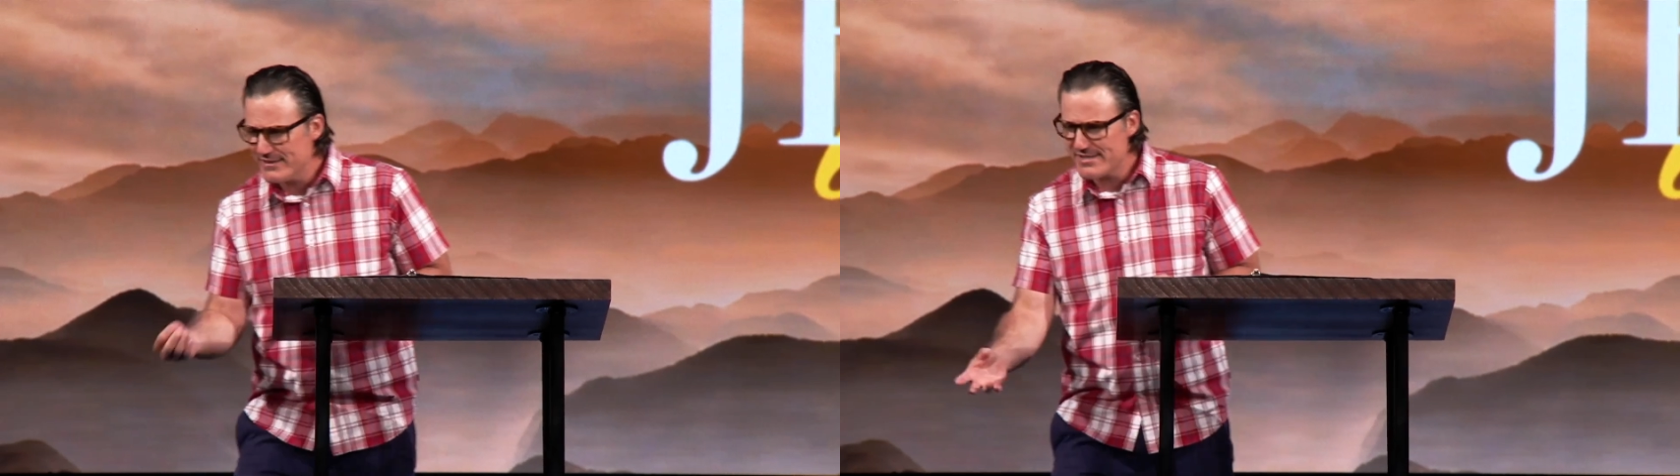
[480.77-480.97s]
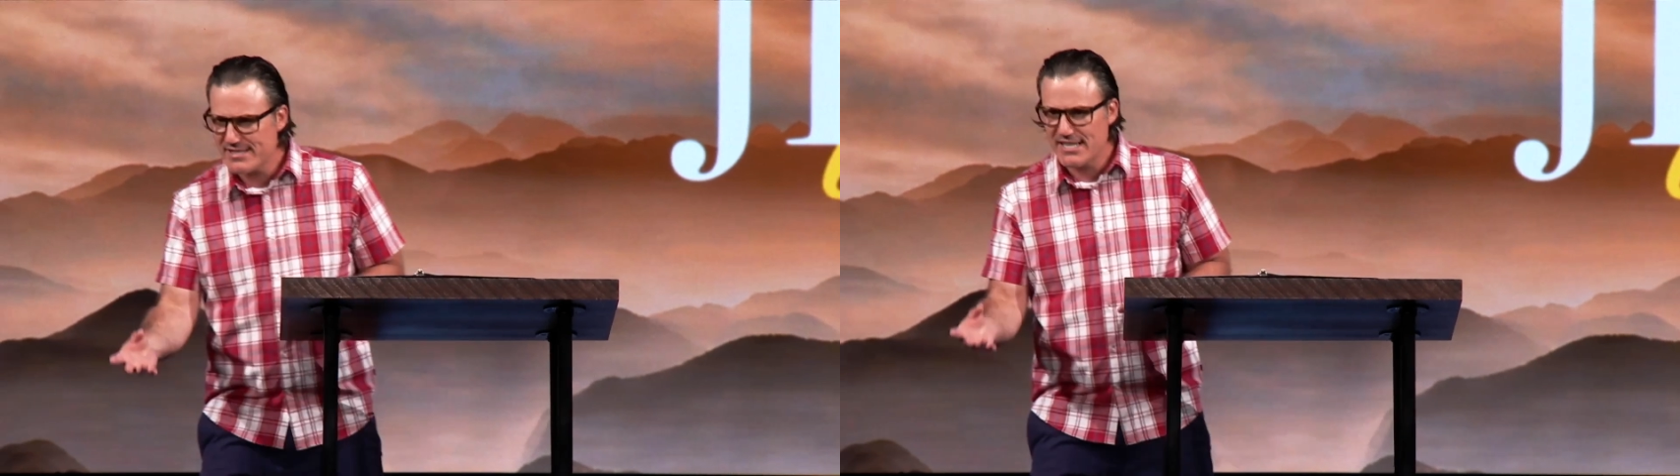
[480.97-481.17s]
the
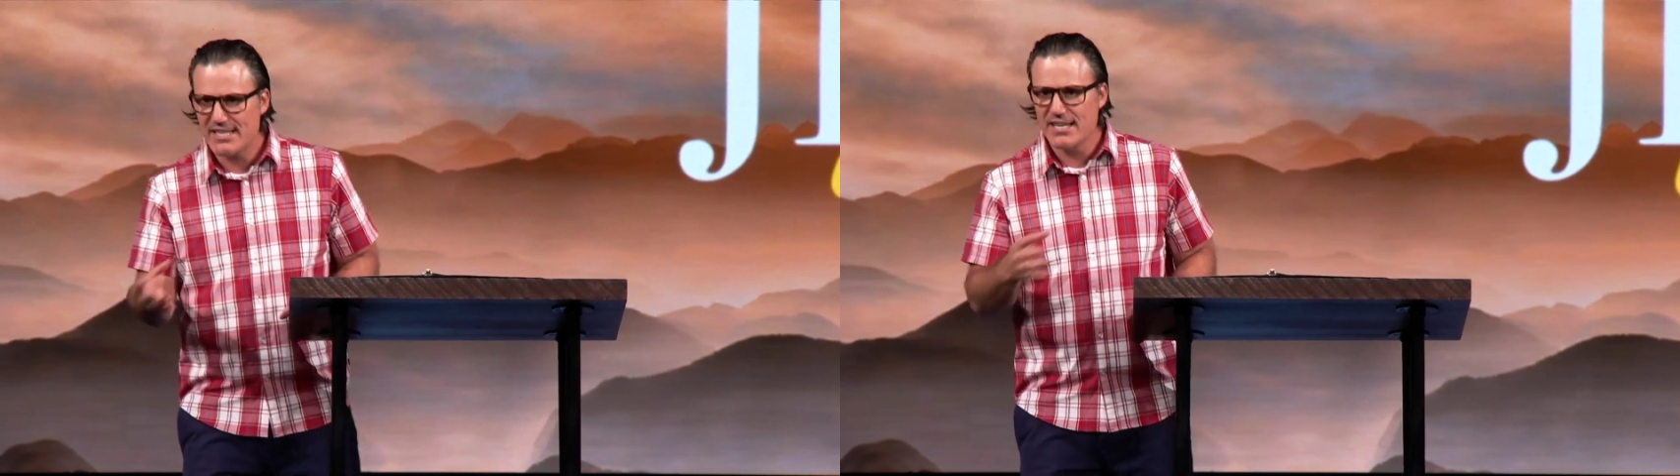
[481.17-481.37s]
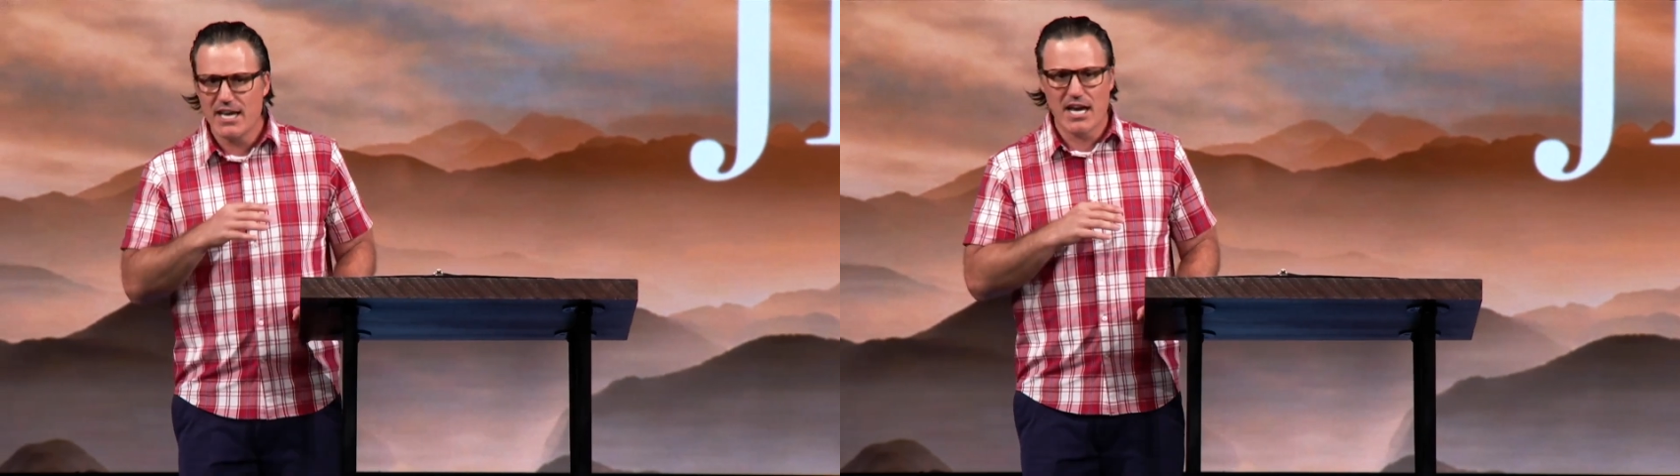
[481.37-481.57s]
seed
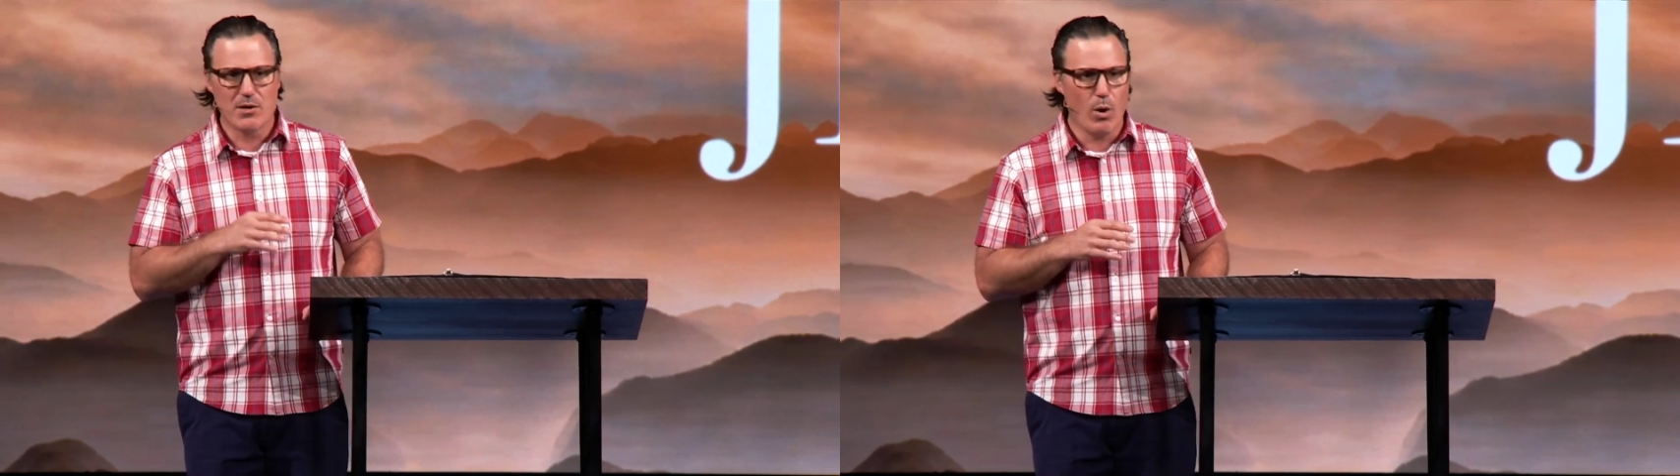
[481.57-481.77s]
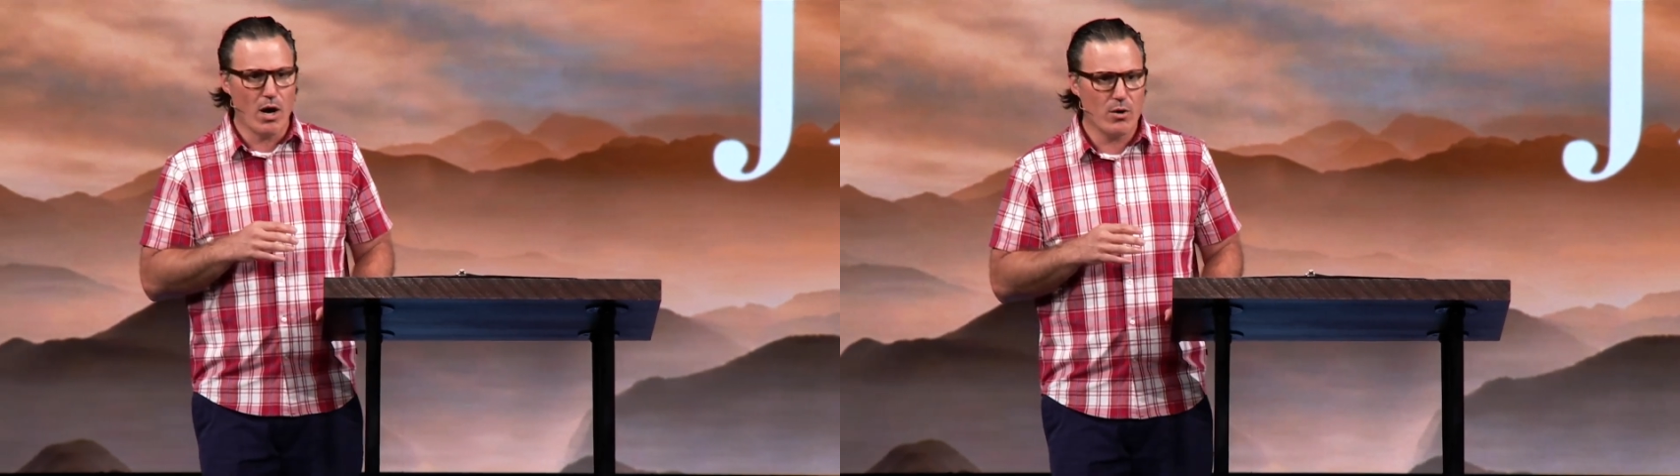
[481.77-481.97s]
and
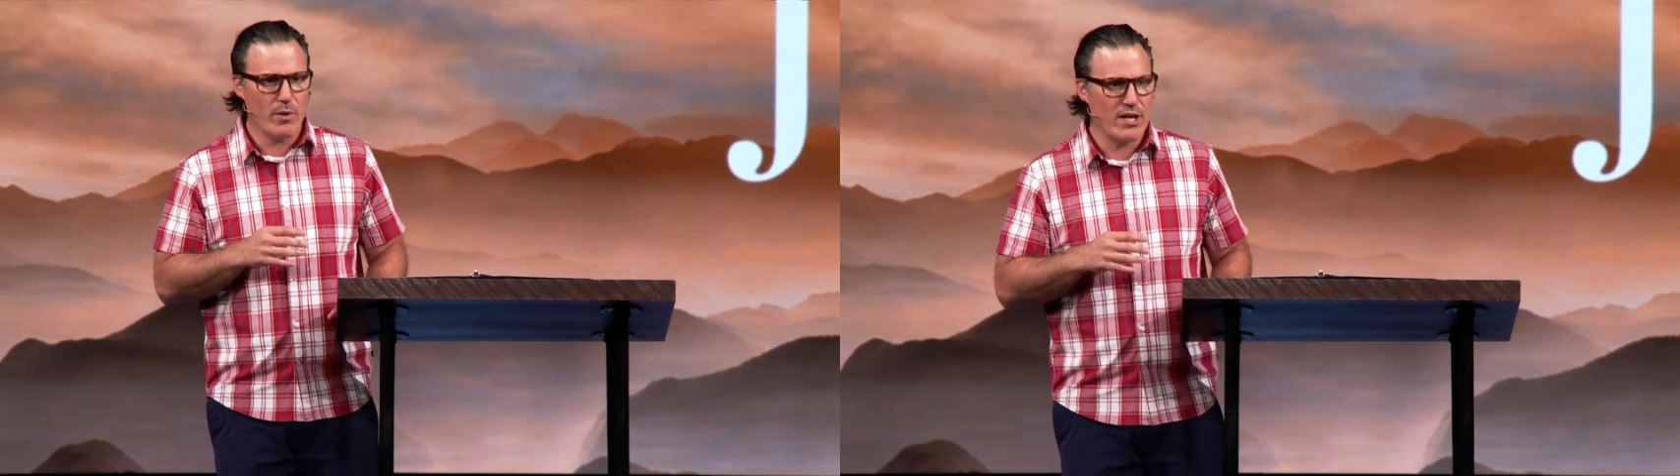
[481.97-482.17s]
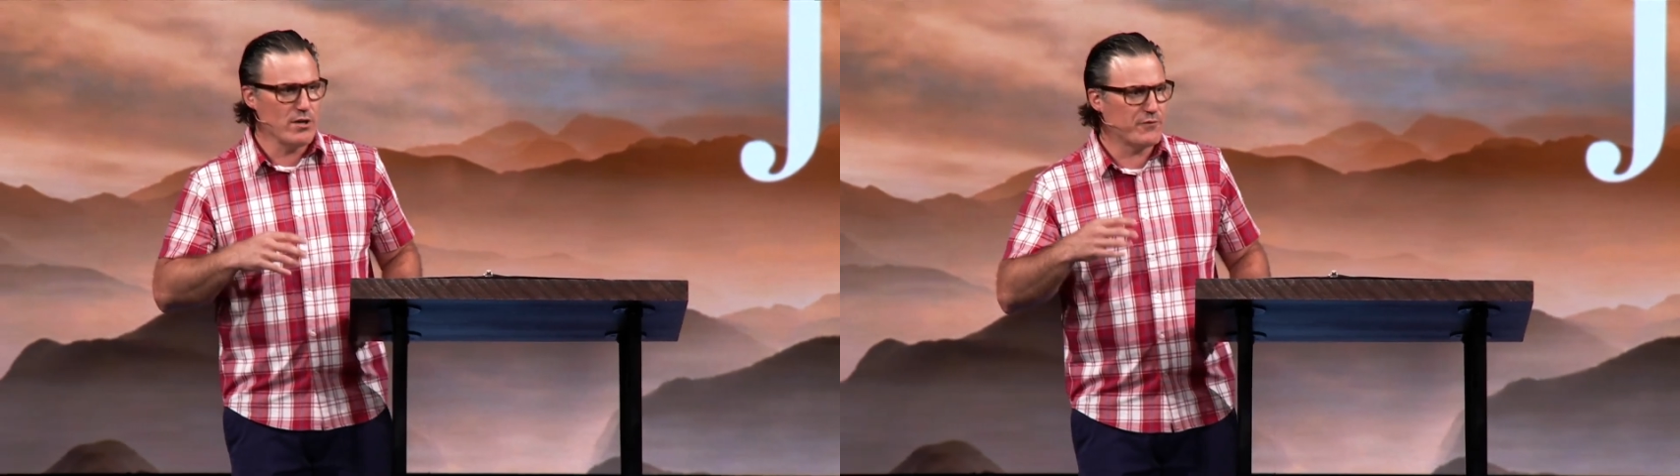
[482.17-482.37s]
walk
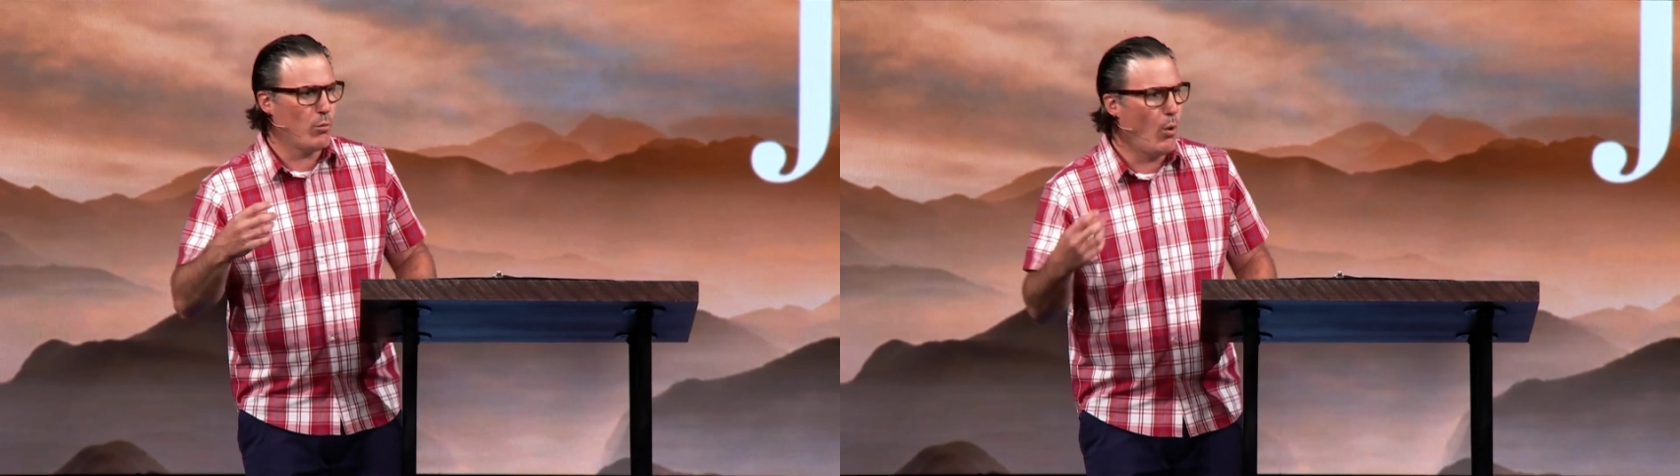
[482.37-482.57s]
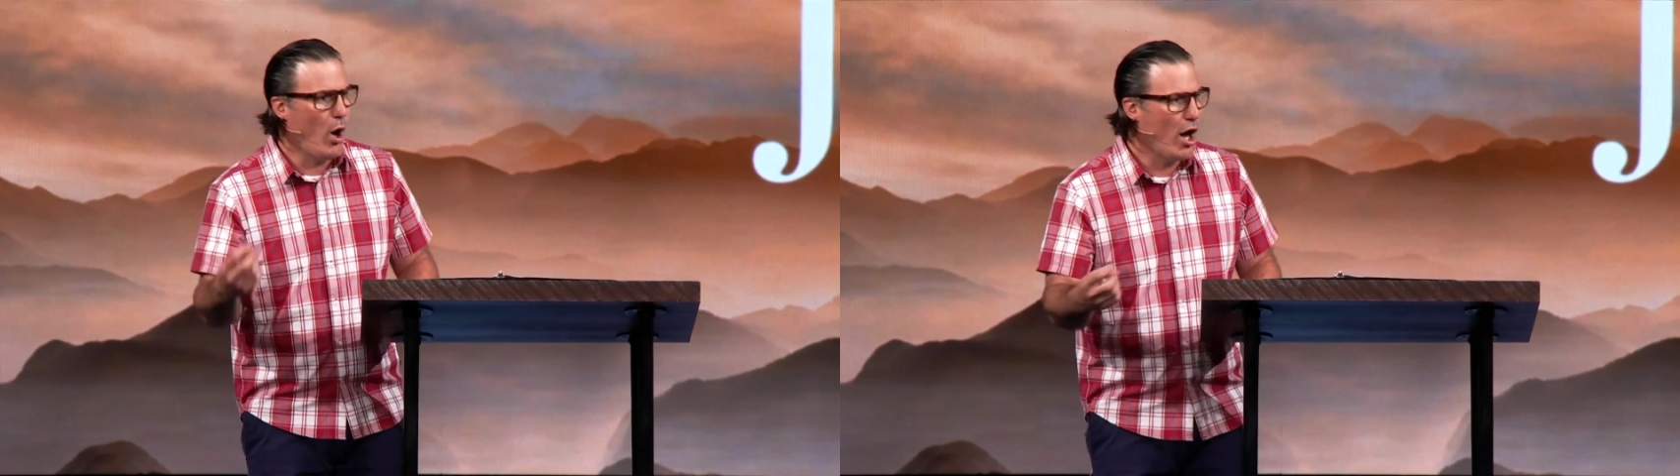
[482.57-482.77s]
away. You have to
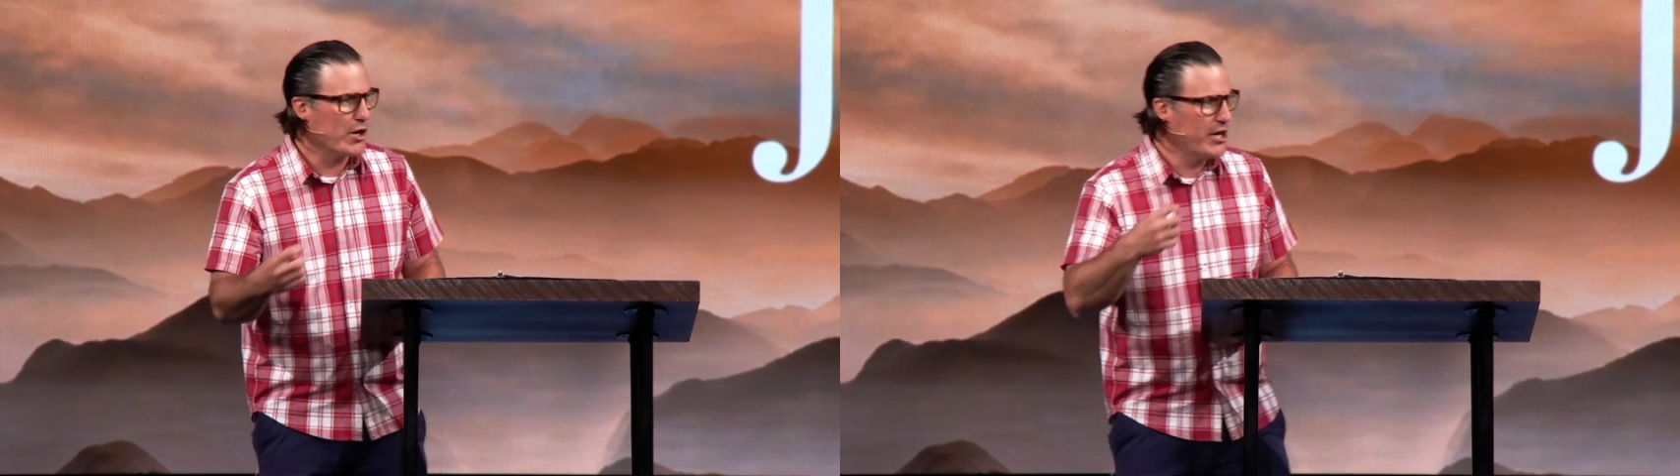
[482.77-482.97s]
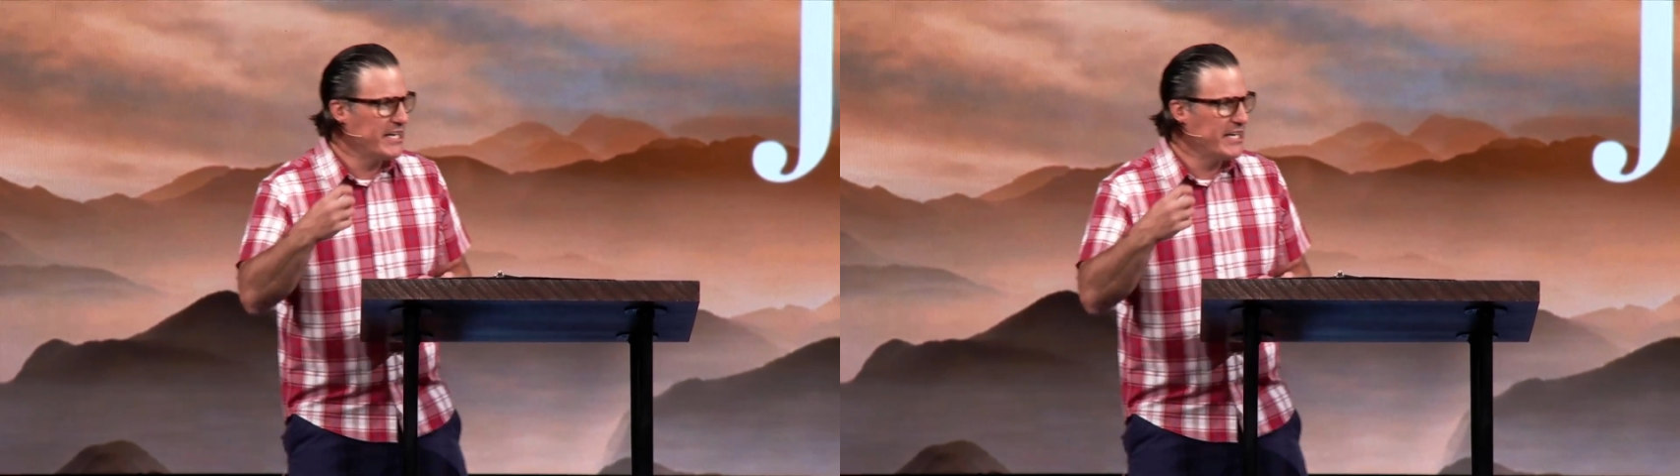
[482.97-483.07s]
water,